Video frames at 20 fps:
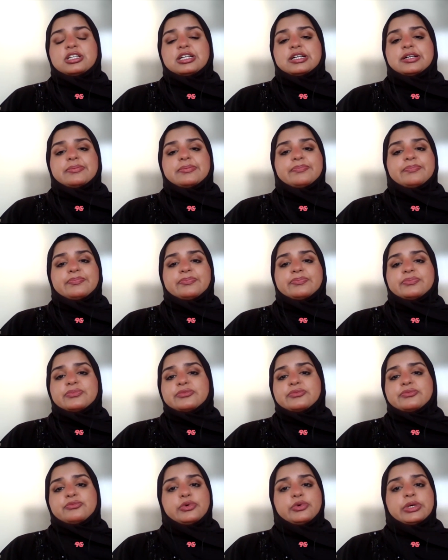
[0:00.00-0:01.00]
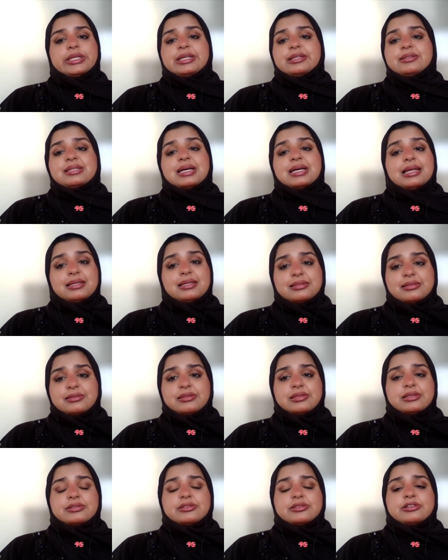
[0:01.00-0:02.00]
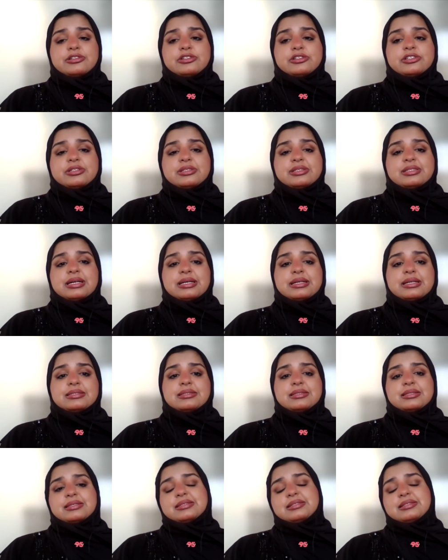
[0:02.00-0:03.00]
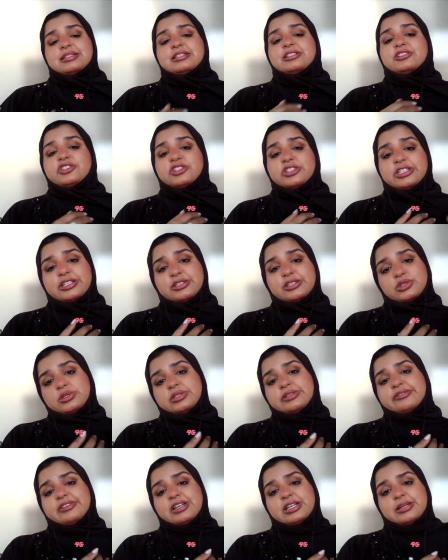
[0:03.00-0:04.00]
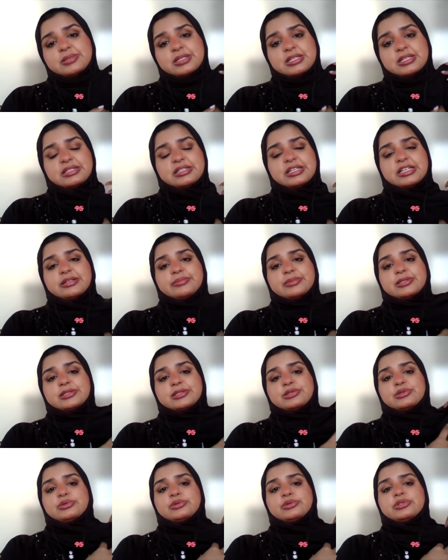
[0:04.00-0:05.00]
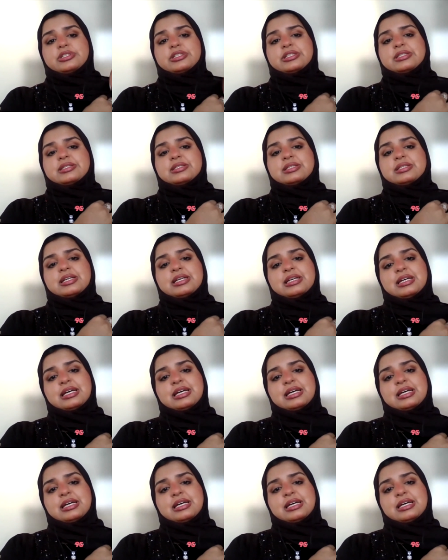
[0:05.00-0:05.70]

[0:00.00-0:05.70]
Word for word: Uh, we need talented researchers, scientists, engineers to develop sustainable solutions.